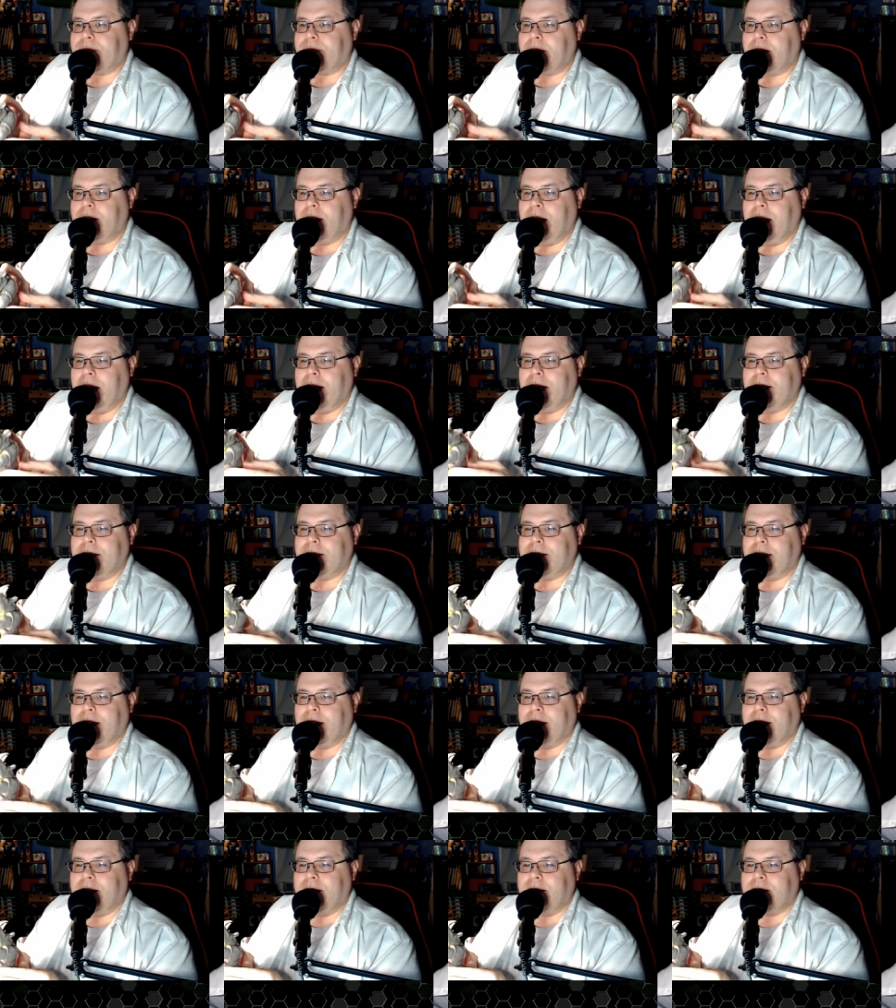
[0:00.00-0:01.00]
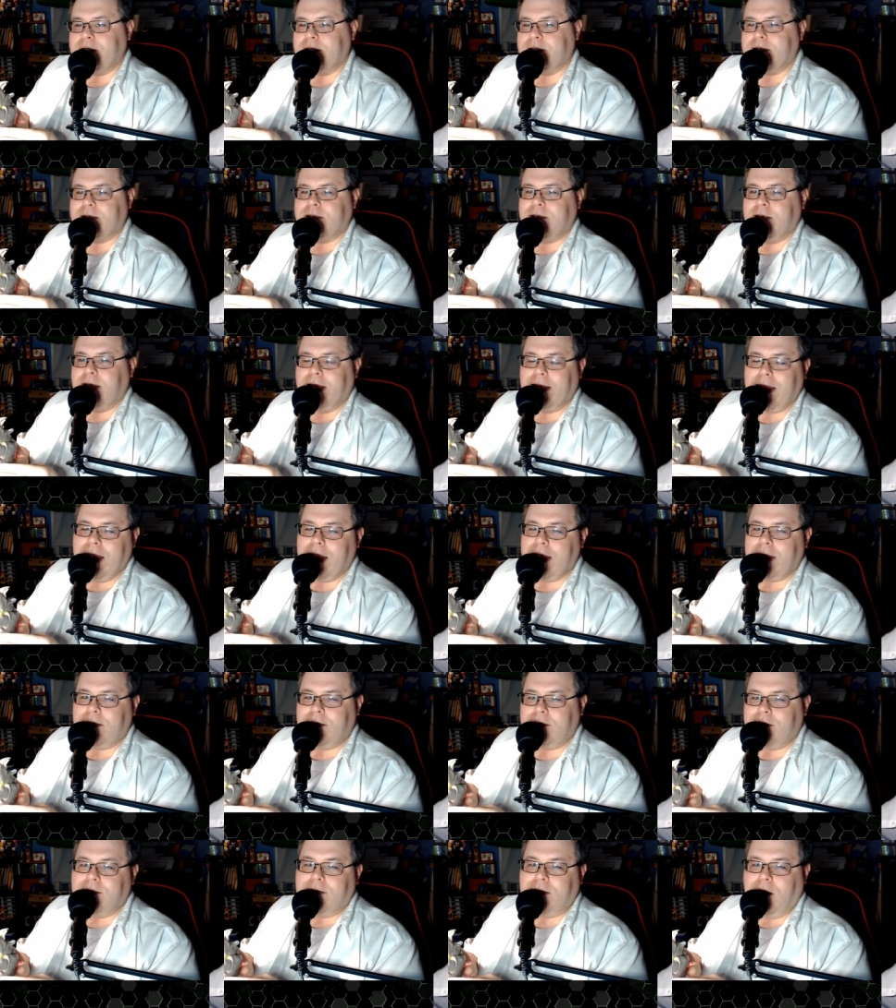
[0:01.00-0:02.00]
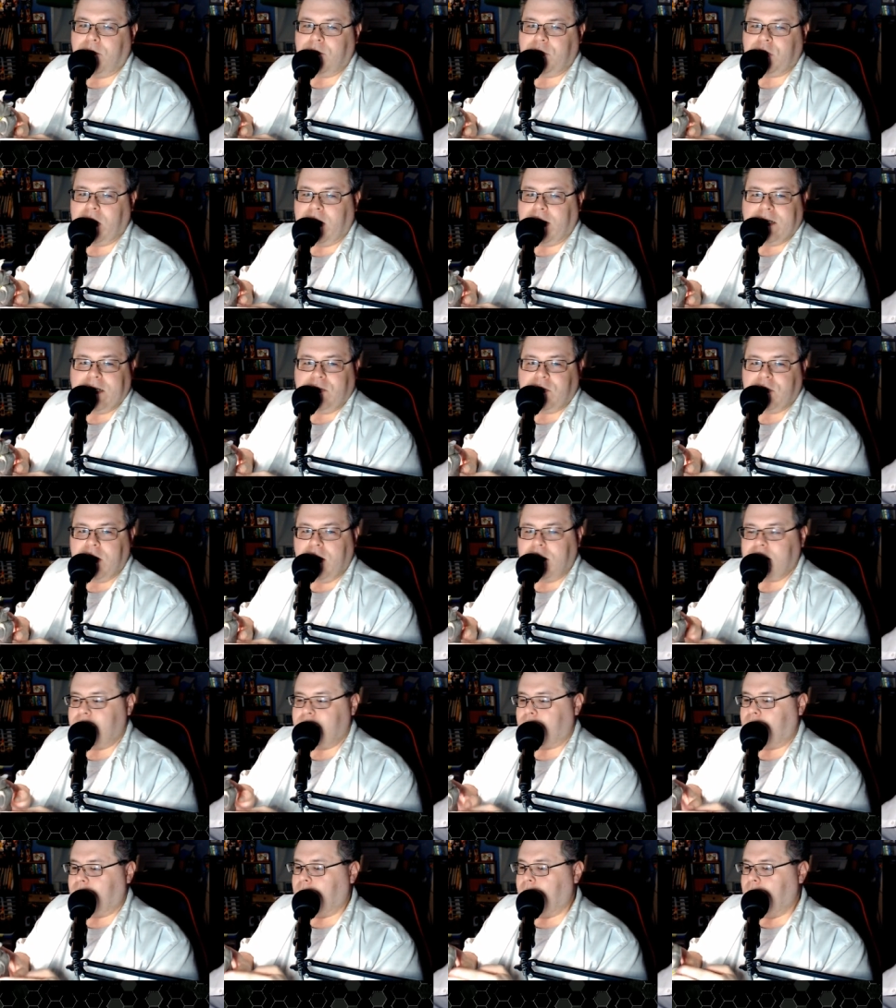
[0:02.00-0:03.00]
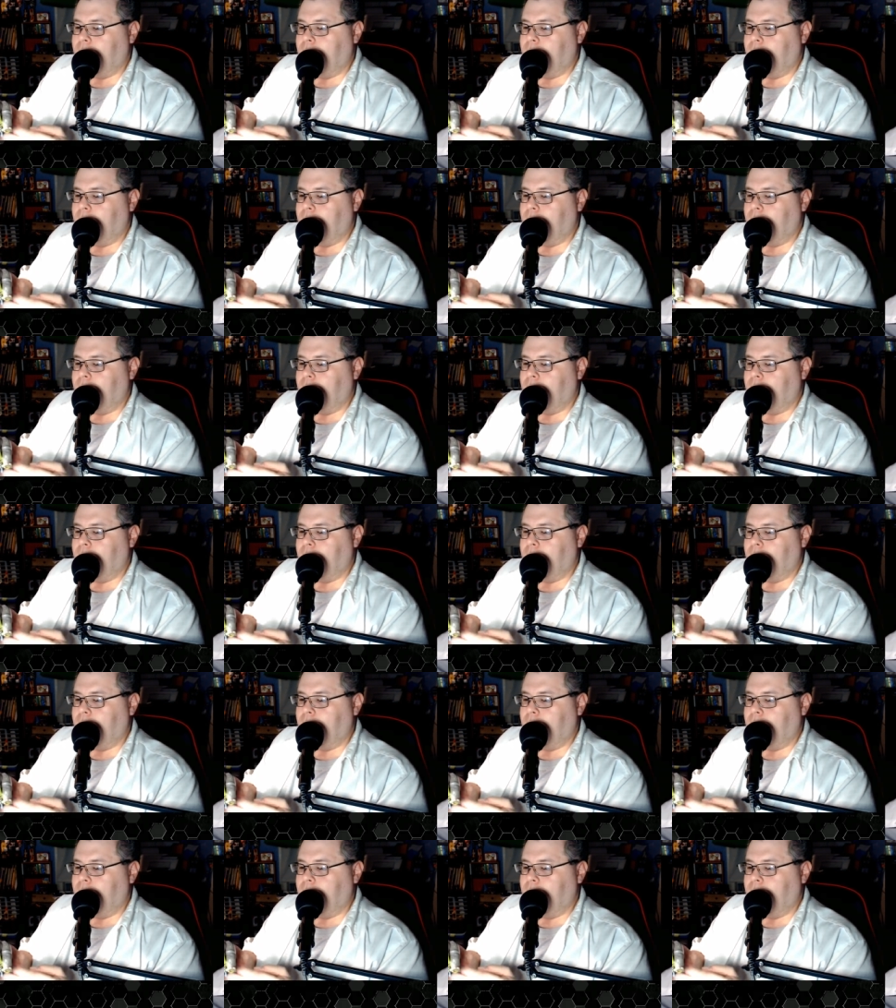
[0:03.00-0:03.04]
And just, again, don't check his gender.